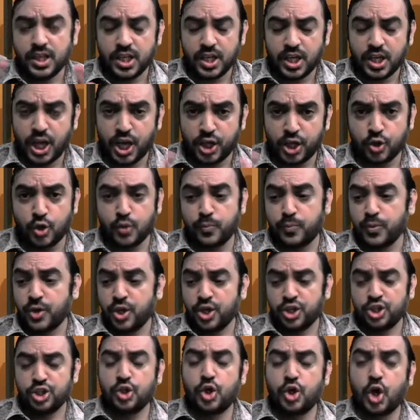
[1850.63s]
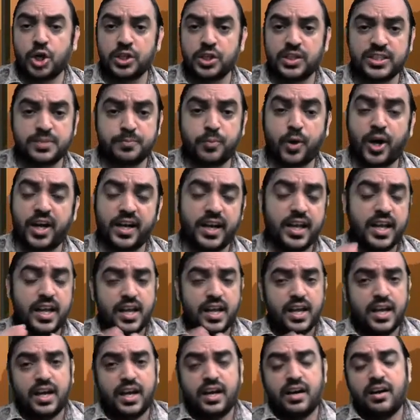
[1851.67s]
I hope you got this point.
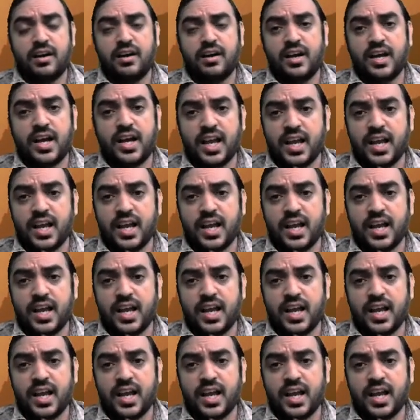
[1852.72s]
Uh,